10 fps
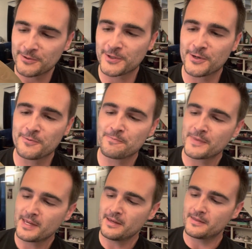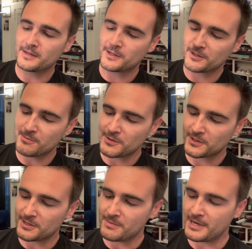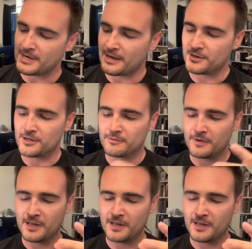So this is mostly made out of